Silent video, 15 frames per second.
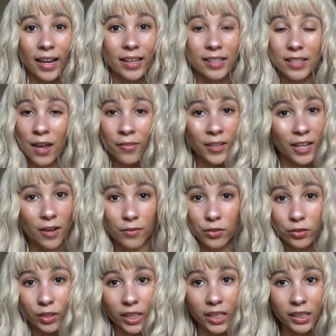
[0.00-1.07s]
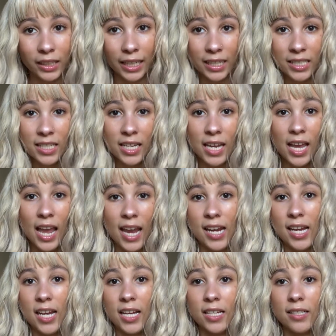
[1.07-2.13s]
Nothing ever really clicked,
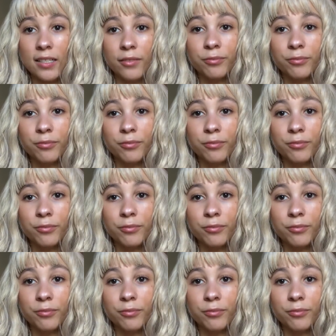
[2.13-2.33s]
and